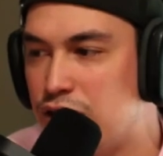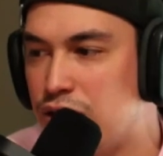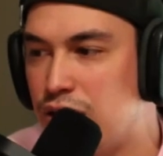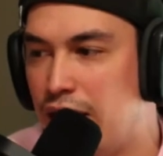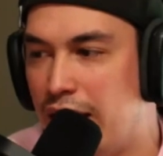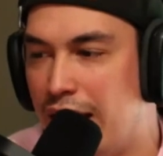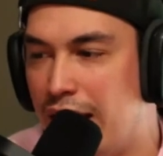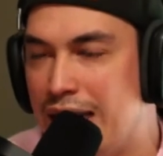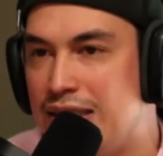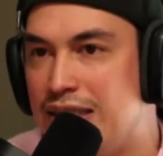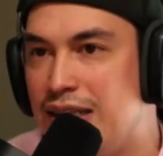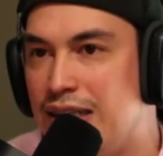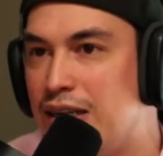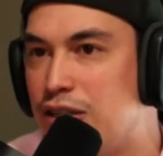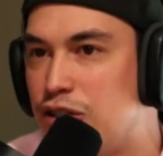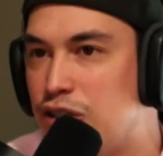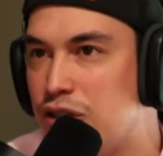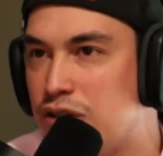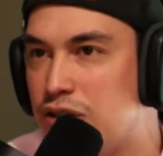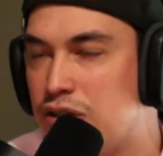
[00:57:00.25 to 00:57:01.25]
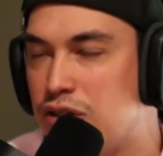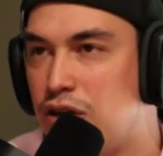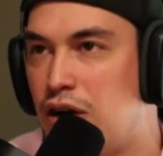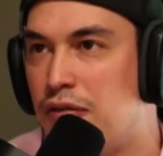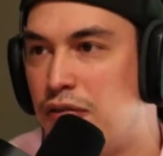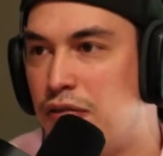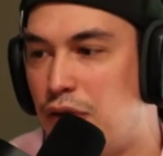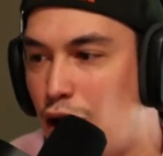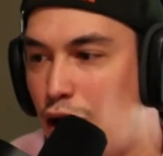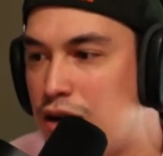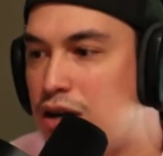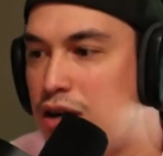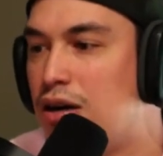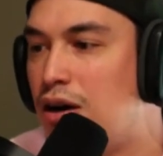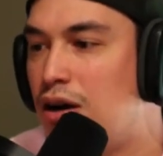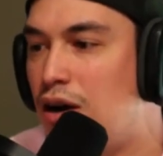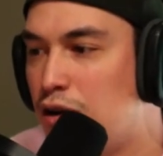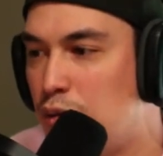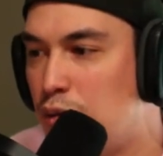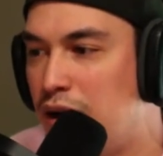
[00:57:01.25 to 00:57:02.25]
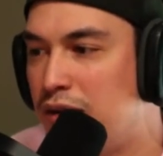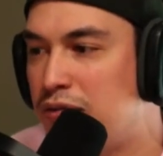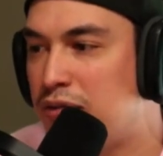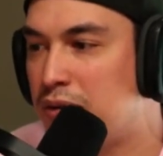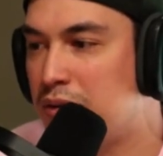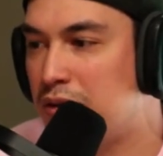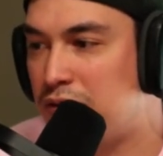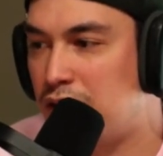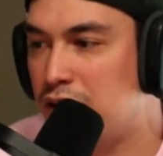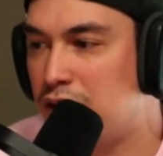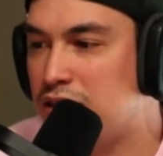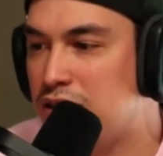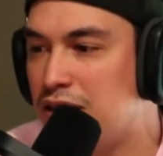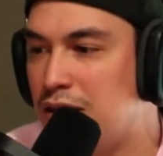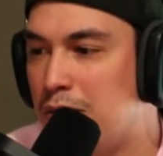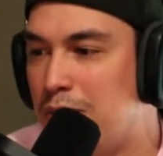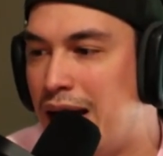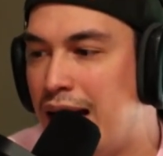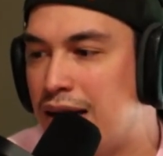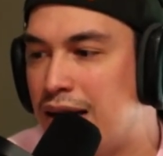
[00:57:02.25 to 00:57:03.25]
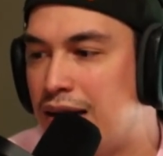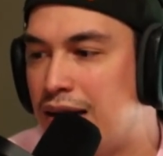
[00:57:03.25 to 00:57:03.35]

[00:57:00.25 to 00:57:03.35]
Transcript: 18 inches of ARCA all the way from the front to the back,